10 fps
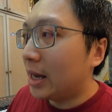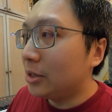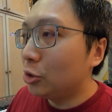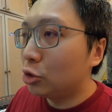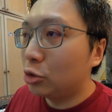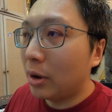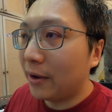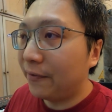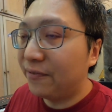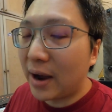I used to
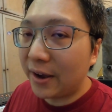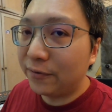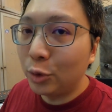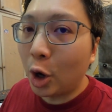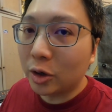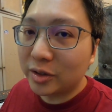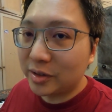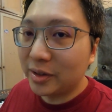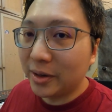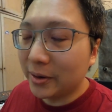have 5
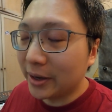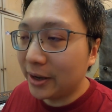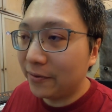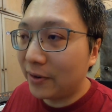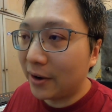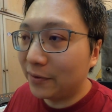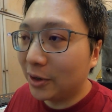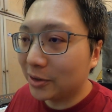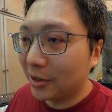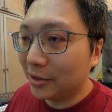dogs. Okay, 5
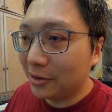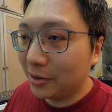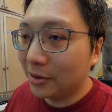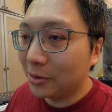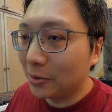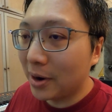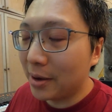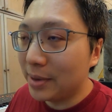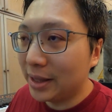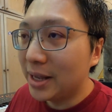dogs, and you know what
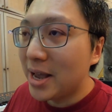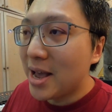I mean.